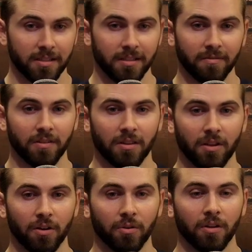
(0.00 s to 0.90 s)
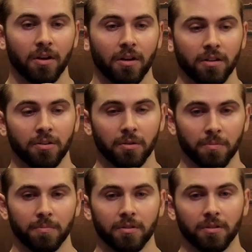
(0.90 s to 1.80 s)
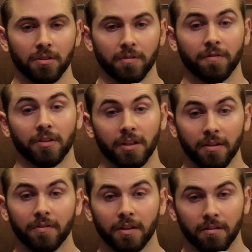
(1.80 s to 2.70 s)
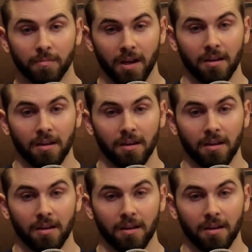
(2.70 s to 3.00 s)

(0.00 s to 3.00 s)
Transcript: even though when you repent. You're forgiven by